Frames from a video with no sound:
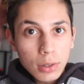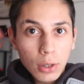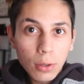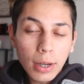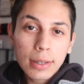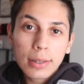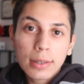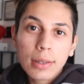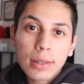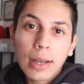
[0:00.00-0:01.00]
So I
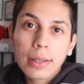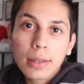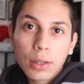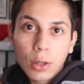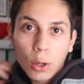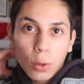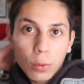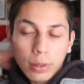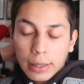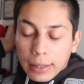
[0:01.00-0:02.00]
did decide to
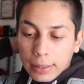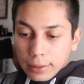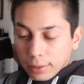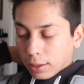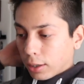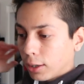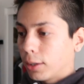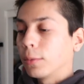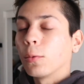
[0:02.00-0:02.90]
go get the